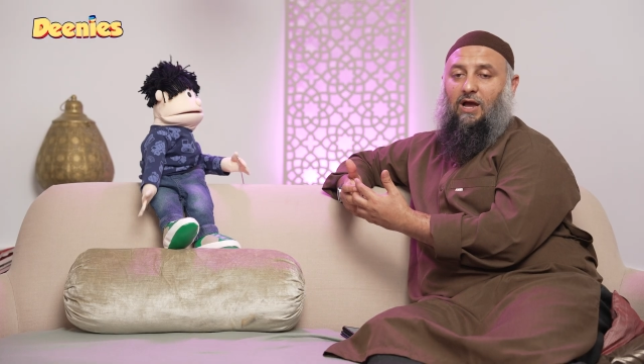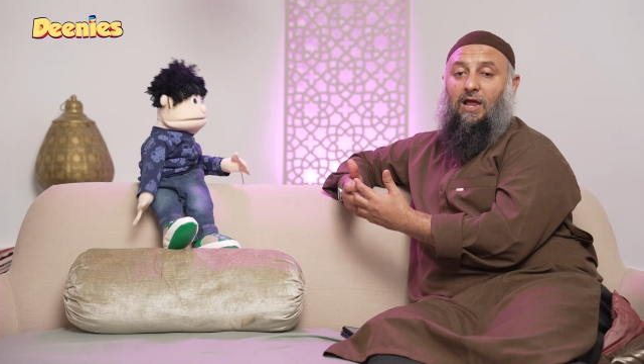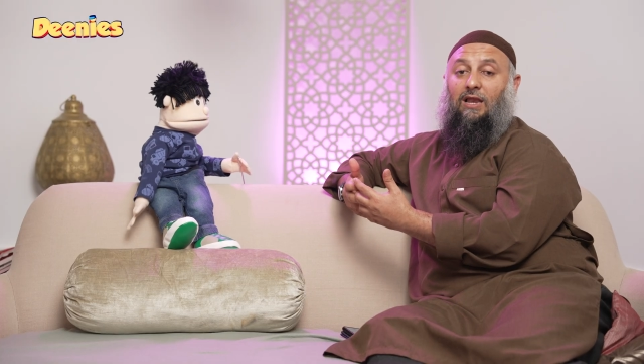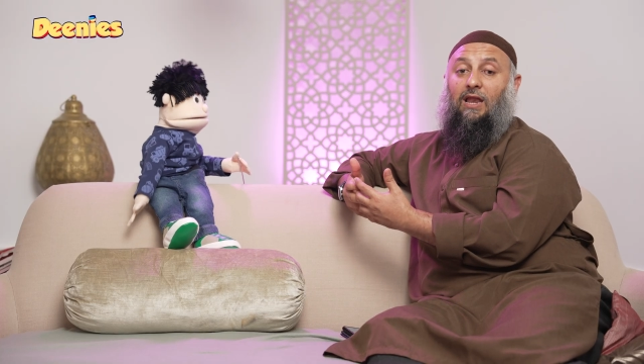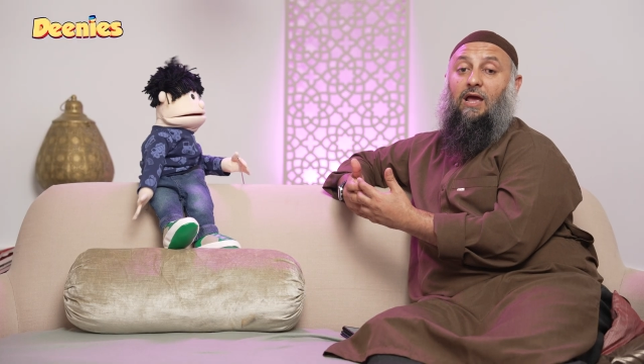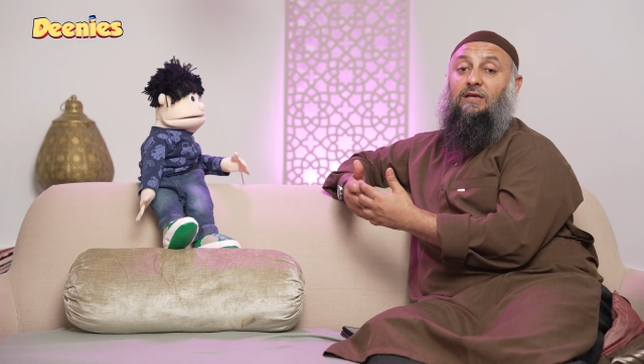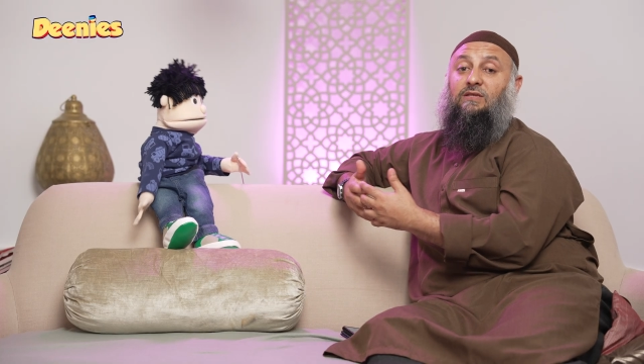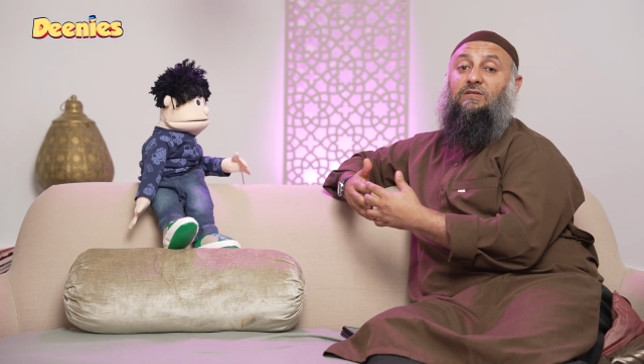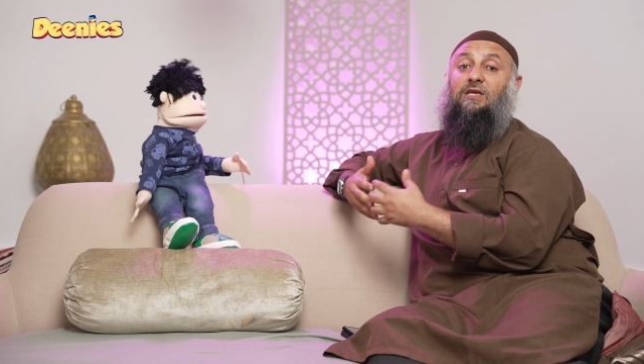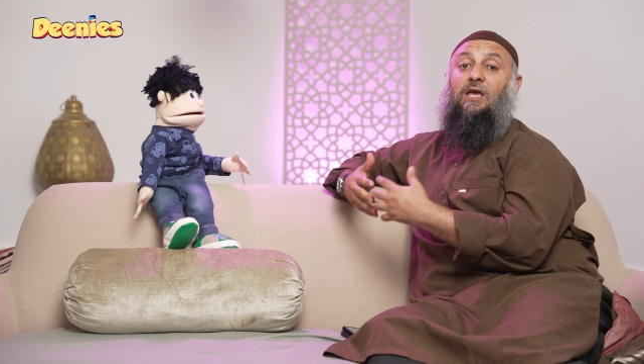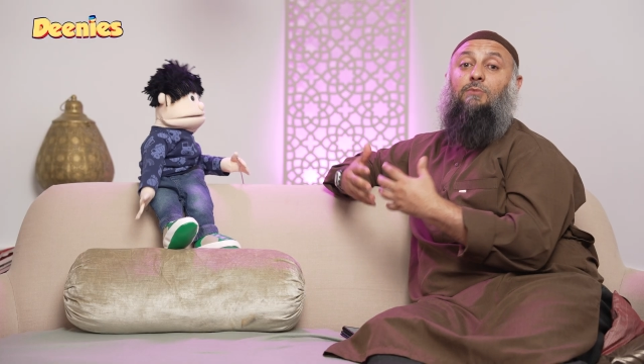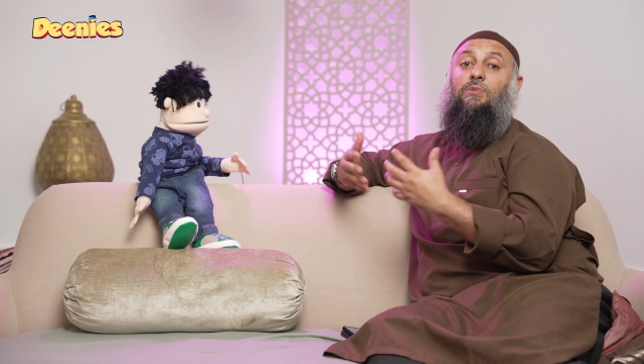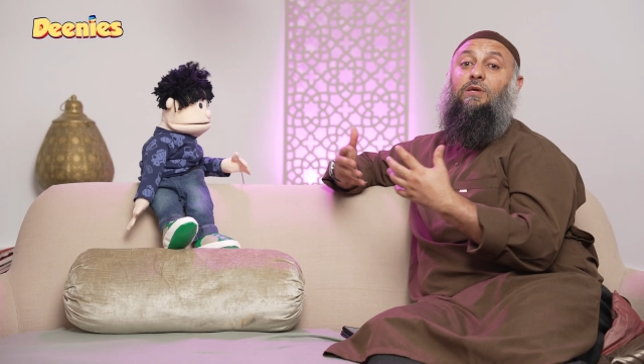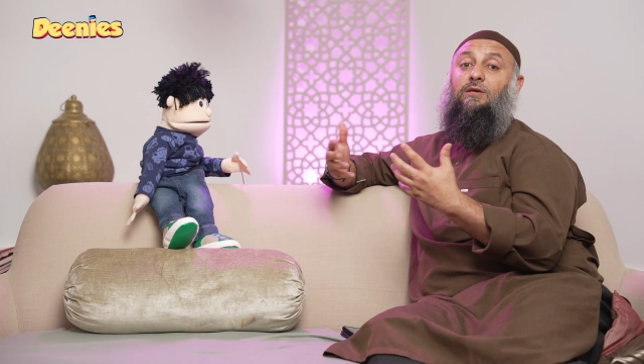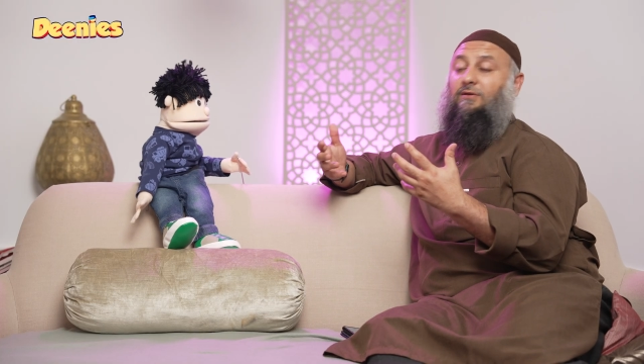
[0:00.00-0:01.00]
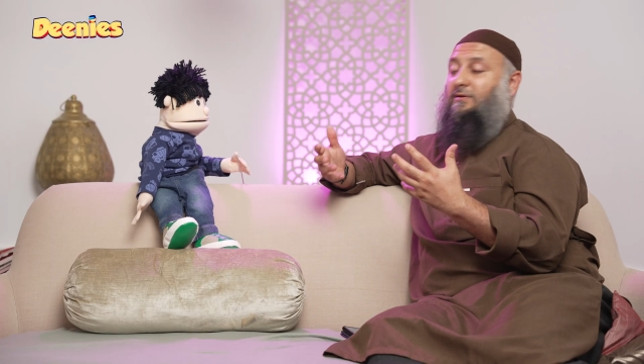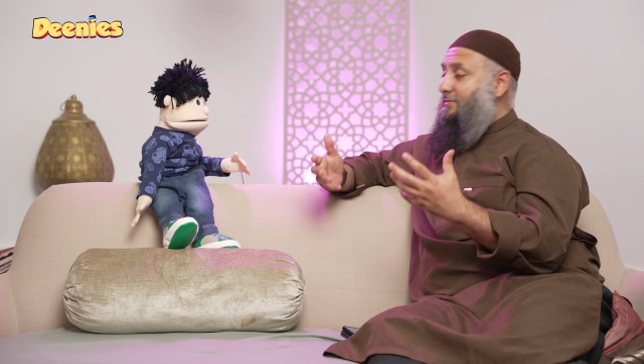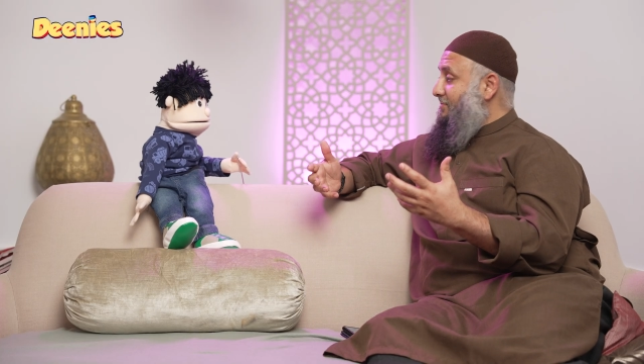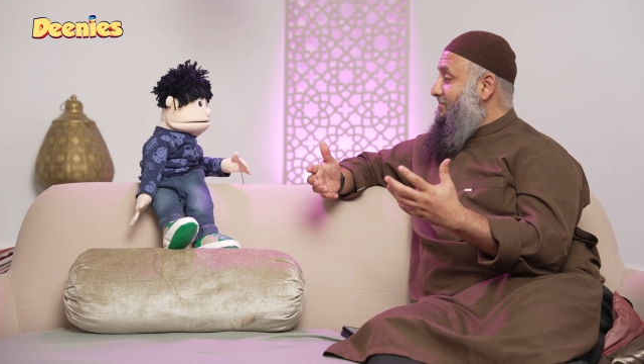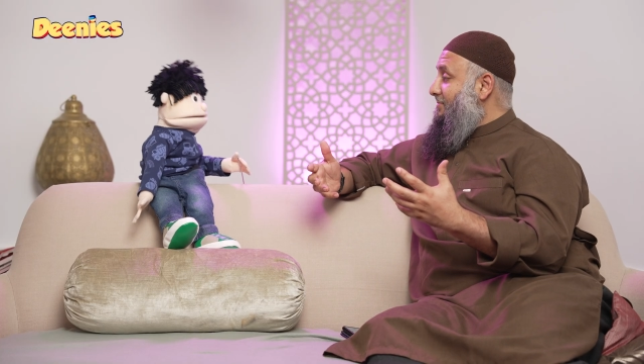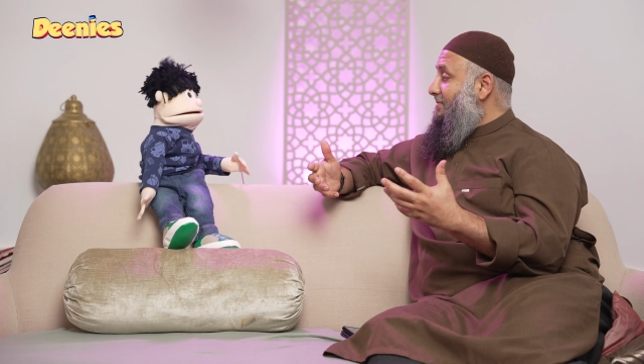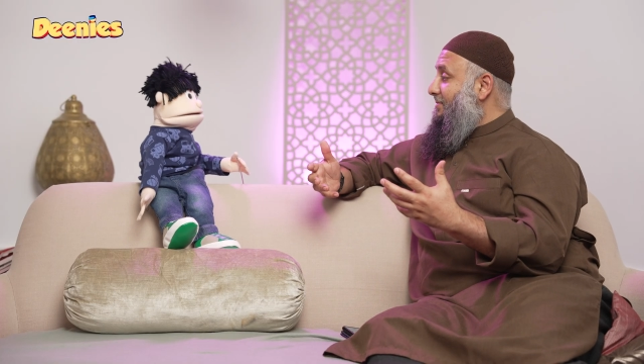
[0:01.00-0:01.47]
Allah is Kabir,
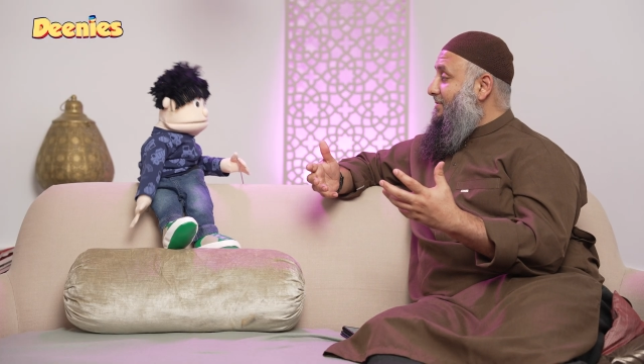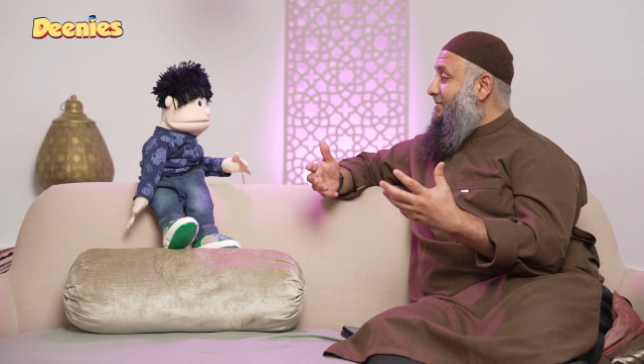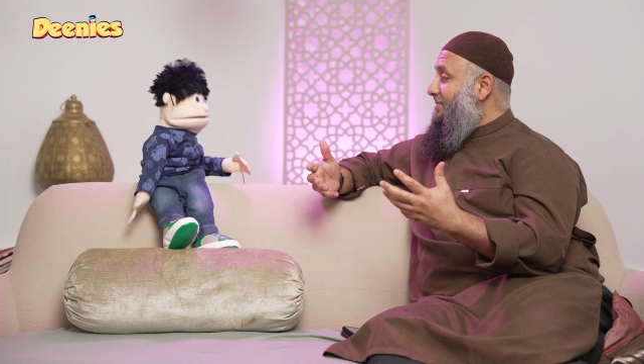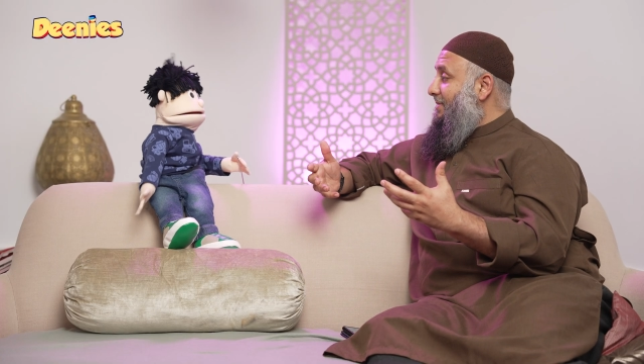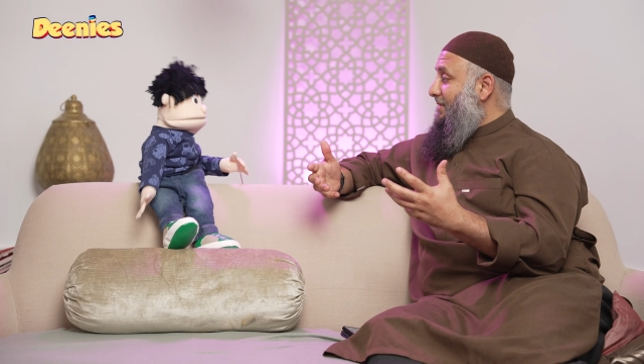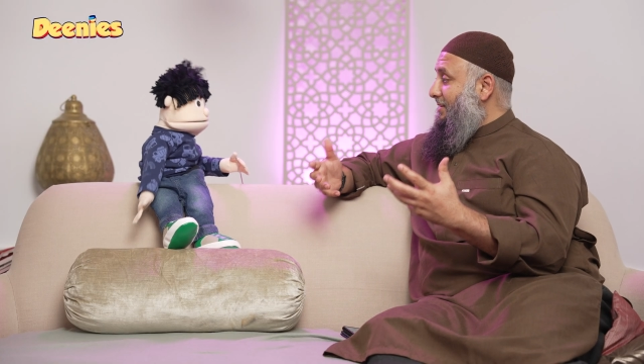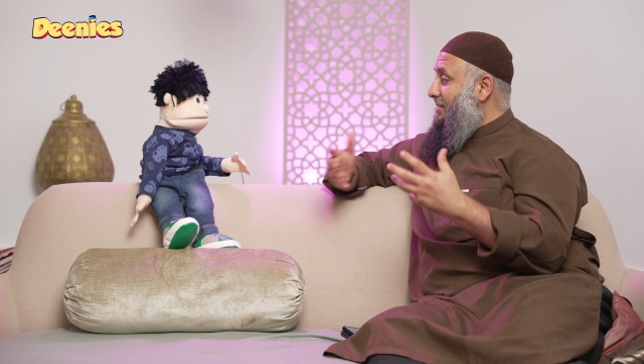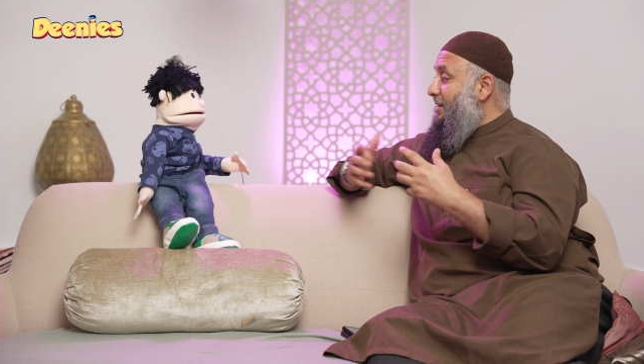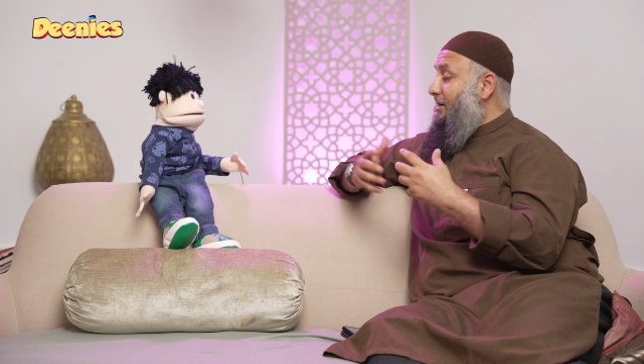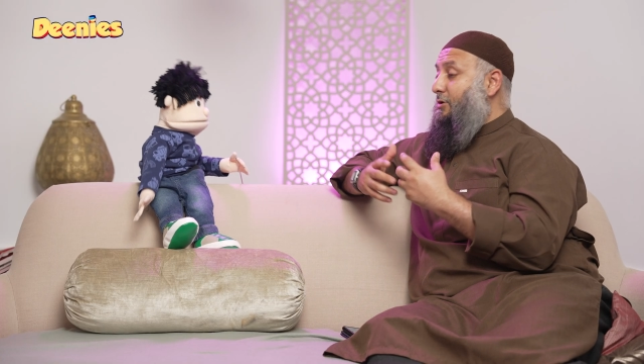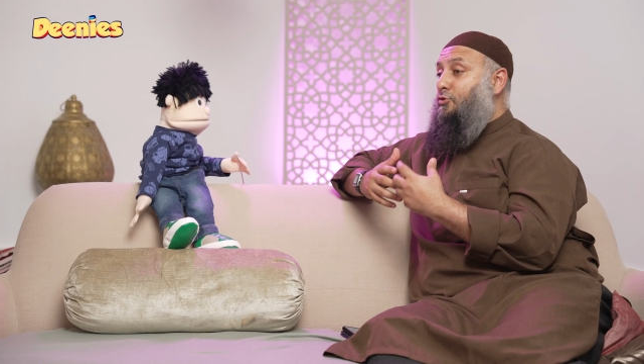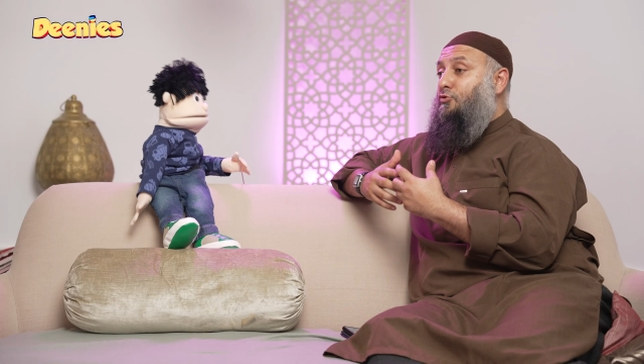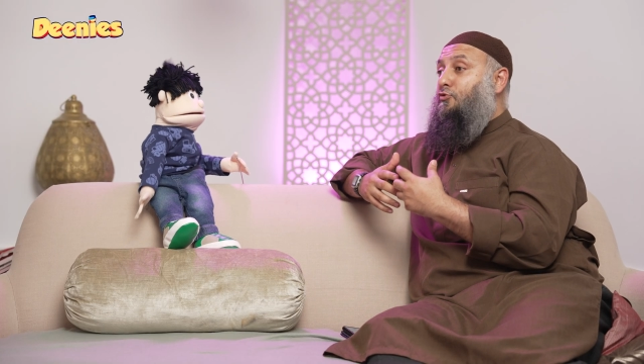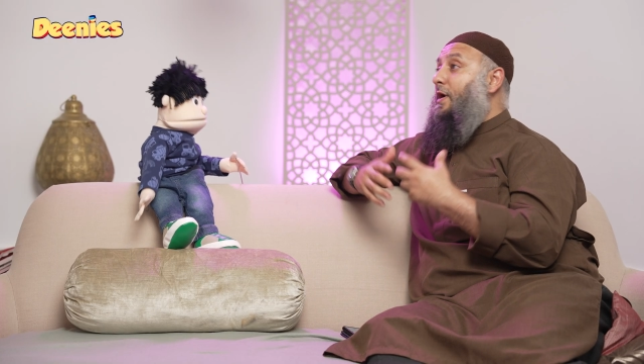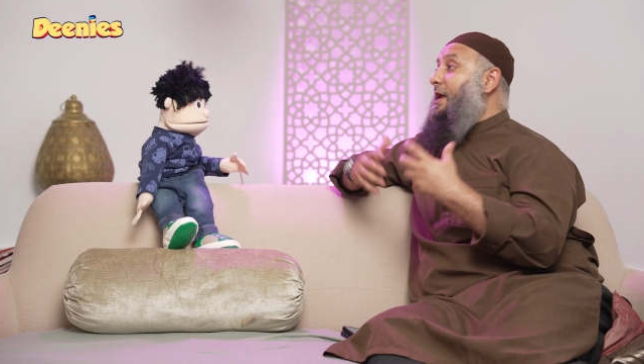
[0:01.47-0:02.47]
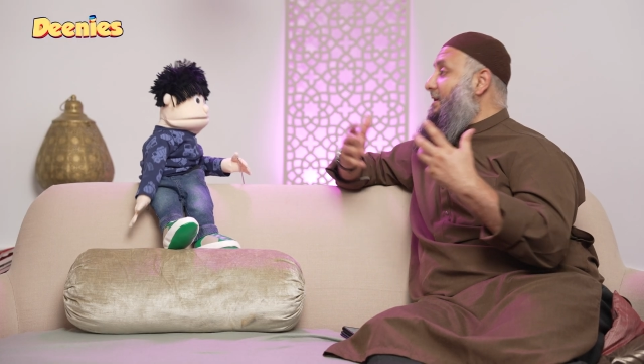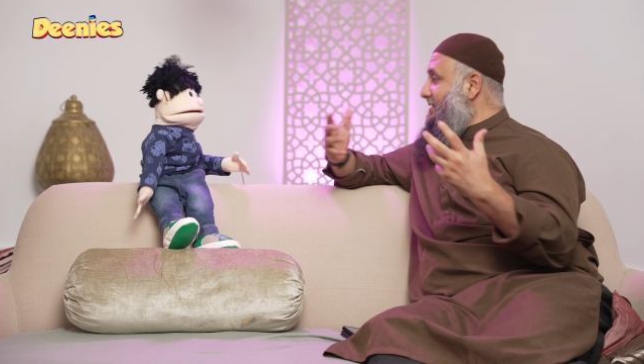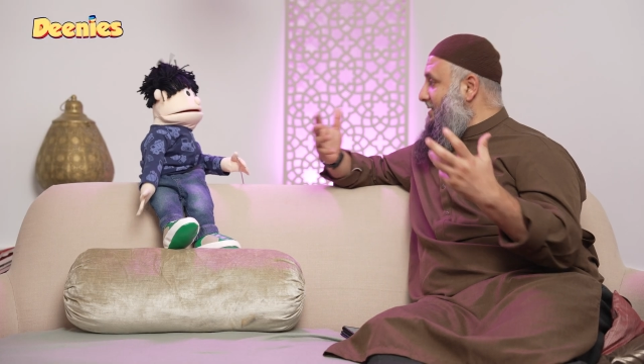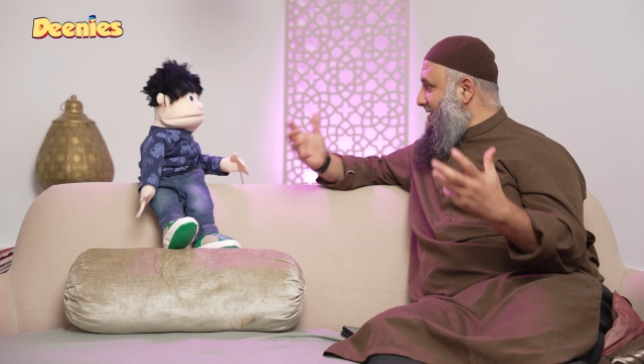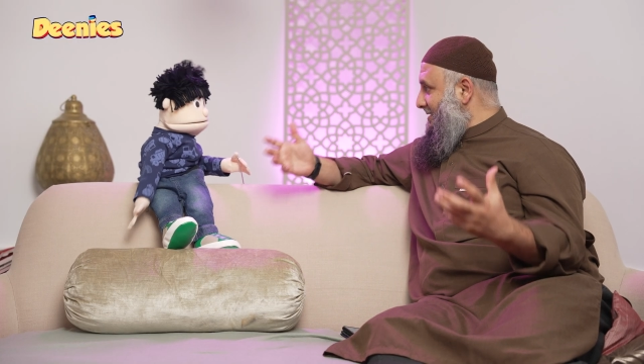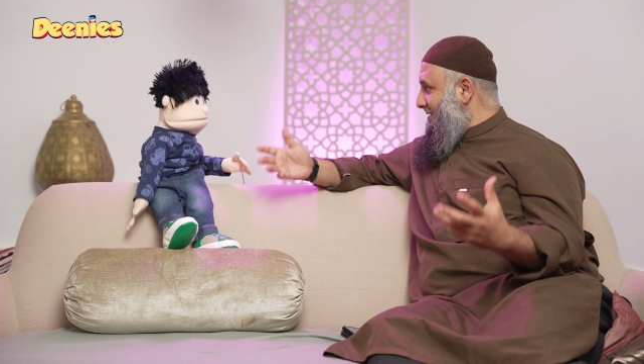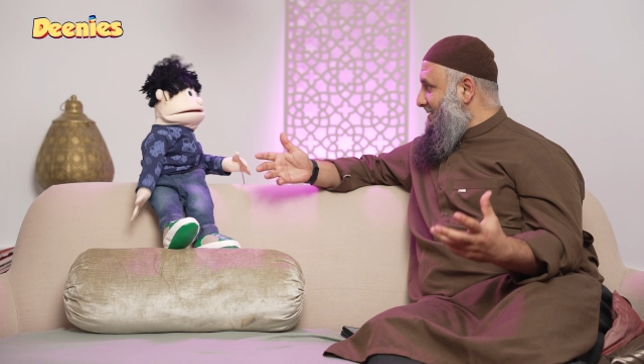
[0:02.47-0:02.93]
the
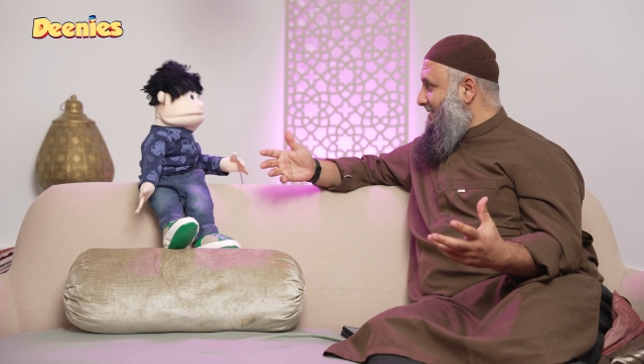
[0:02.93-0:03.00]
great,